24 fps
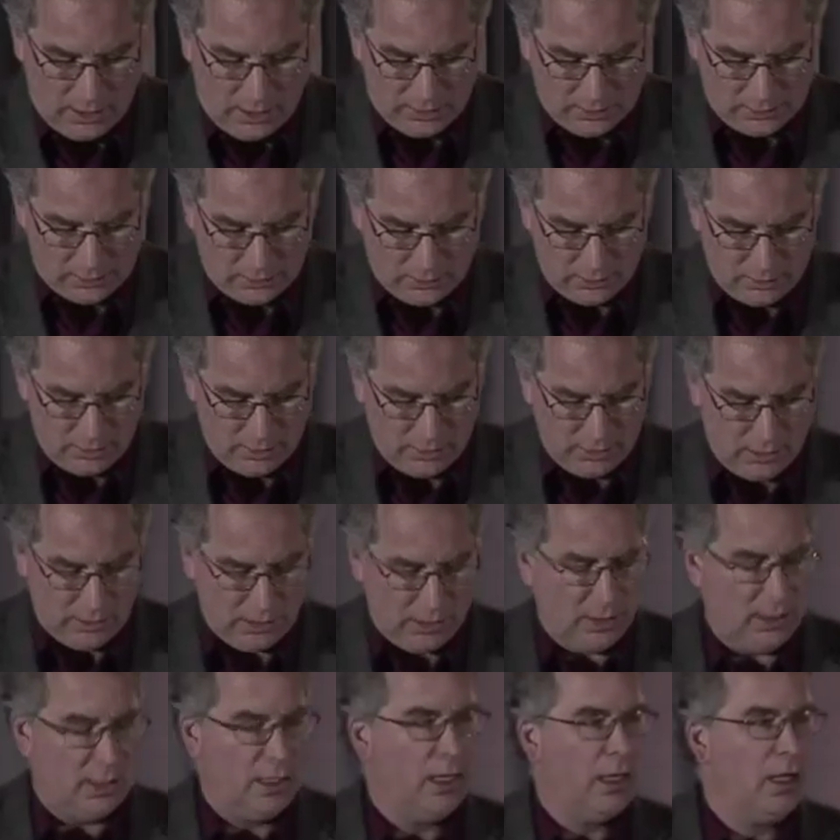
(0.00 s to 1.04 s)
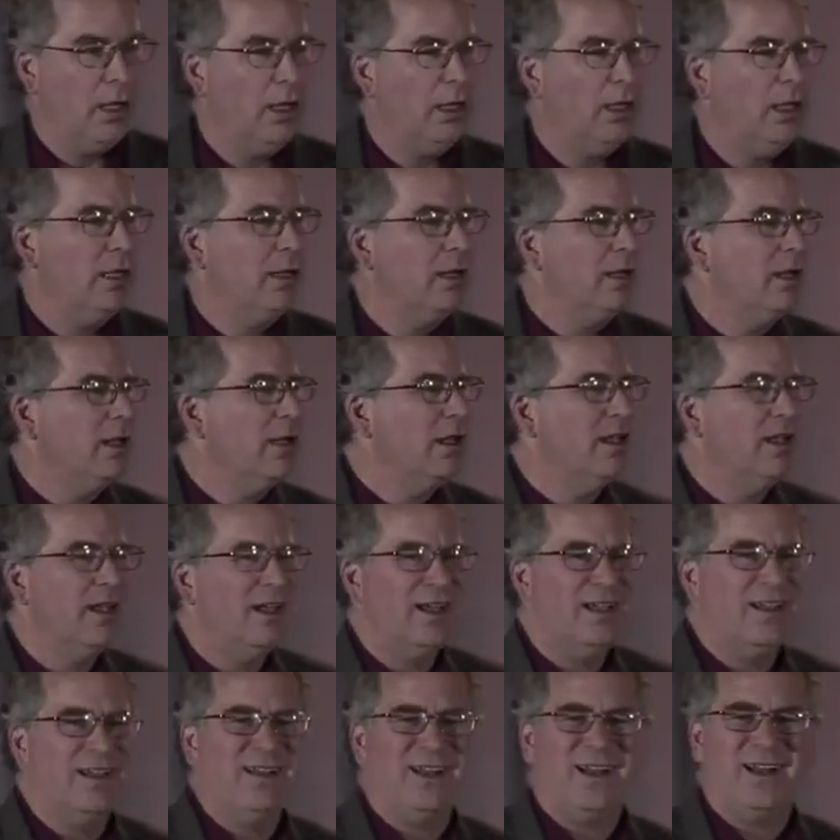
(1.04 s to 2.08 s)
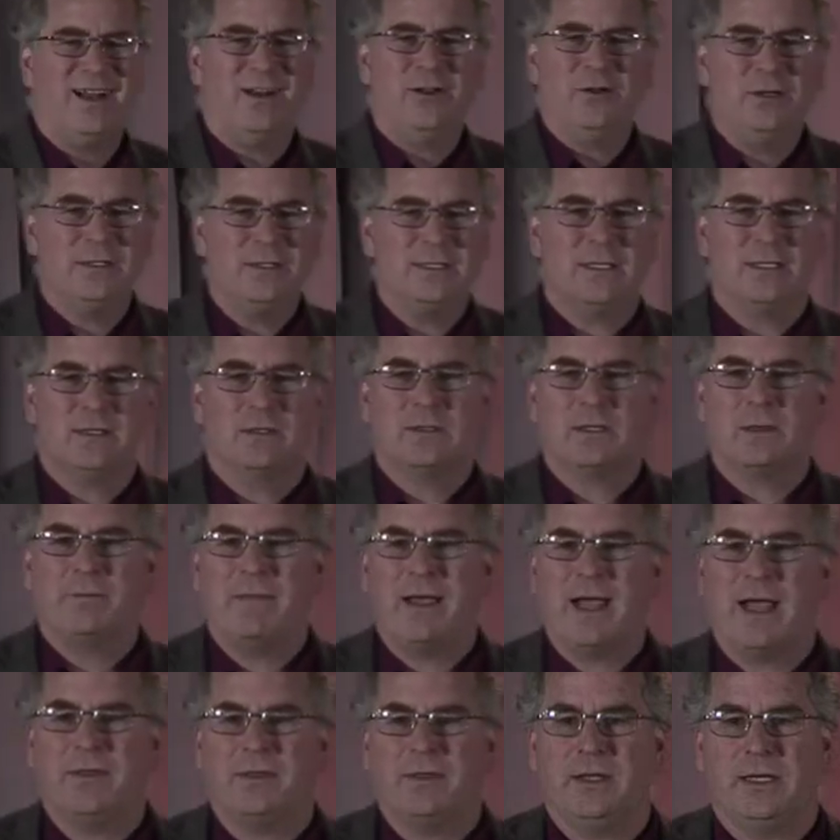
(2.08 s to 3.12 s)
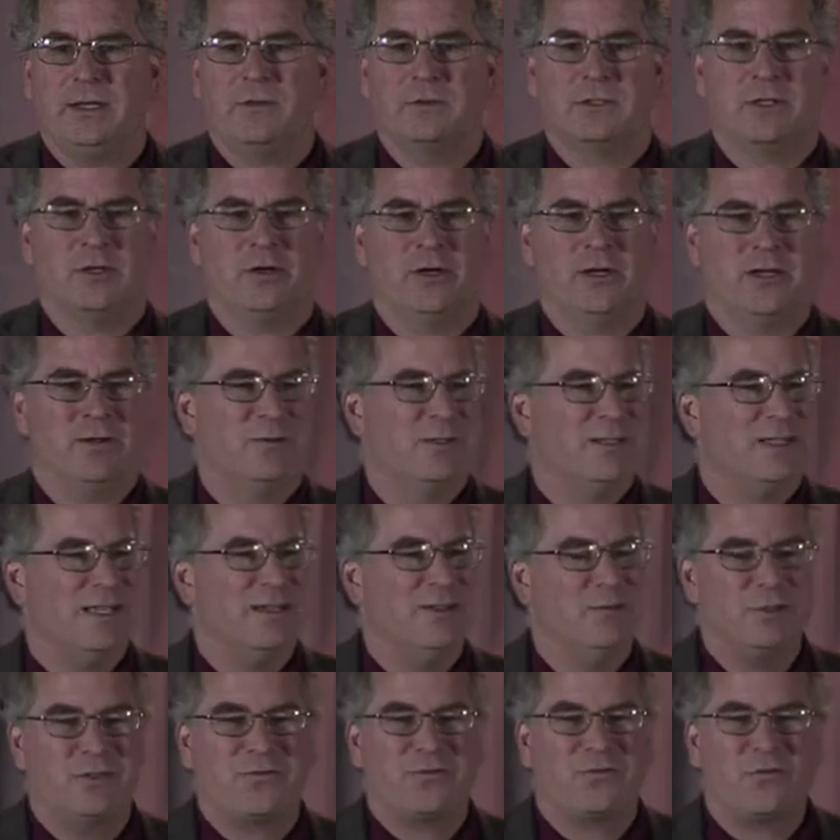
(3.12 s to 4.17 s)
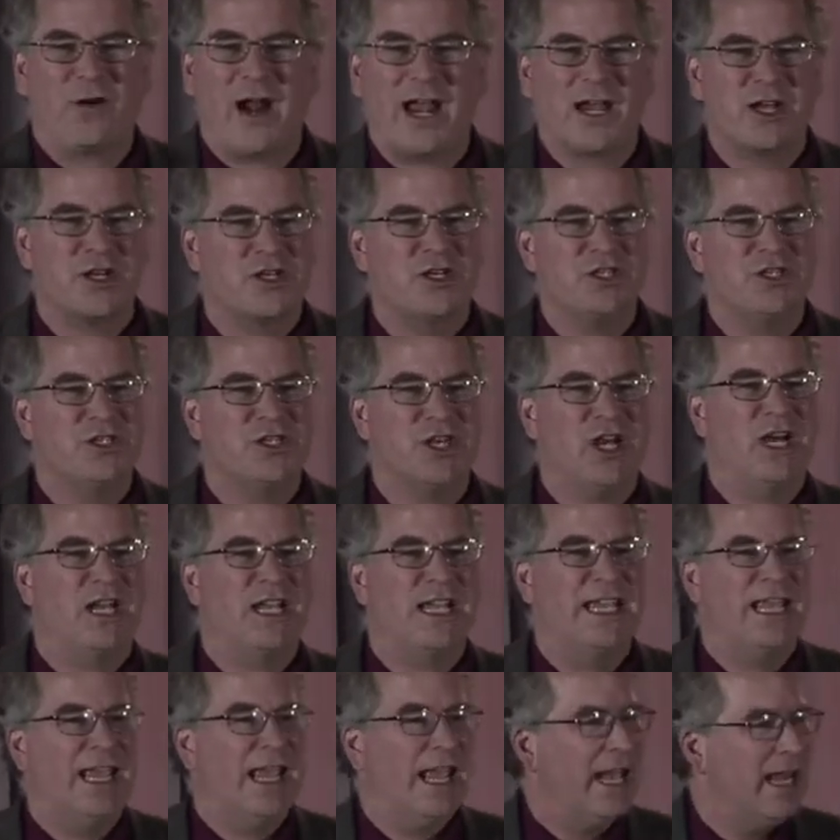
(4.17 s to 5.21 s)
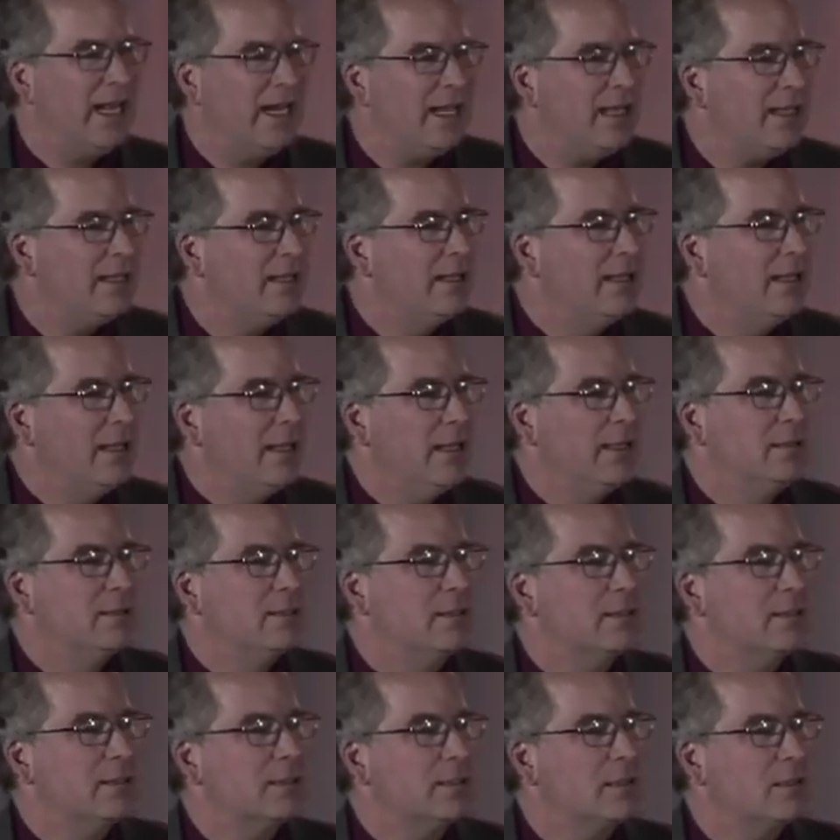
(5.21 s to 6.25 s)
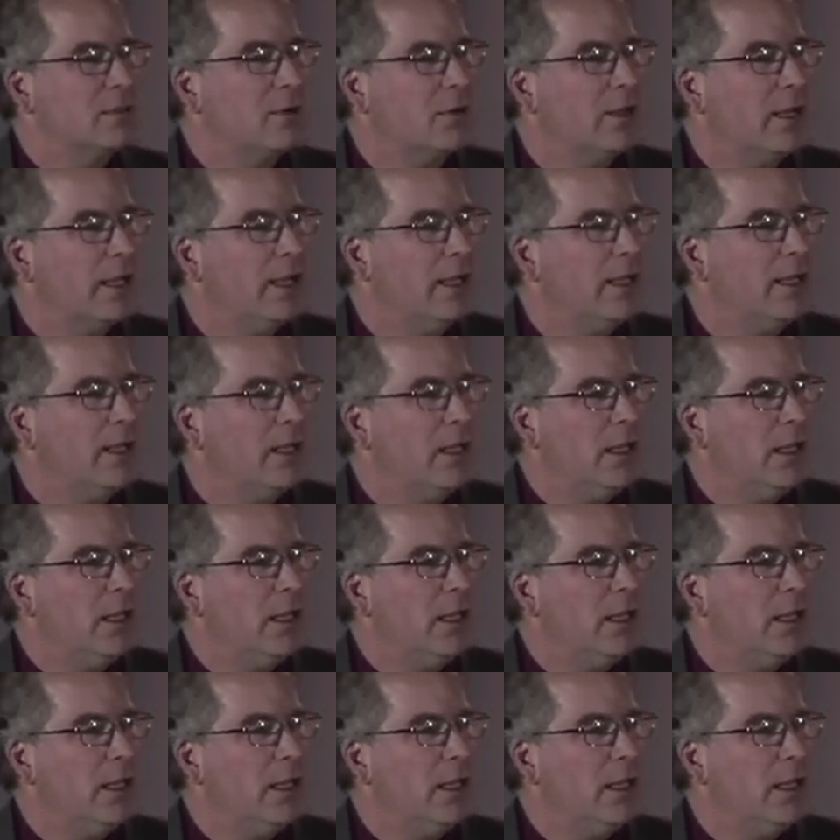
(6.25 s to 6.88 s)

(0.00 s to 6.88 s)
So, and I looked at the math that he was learning. It was fractions again in sixth grade.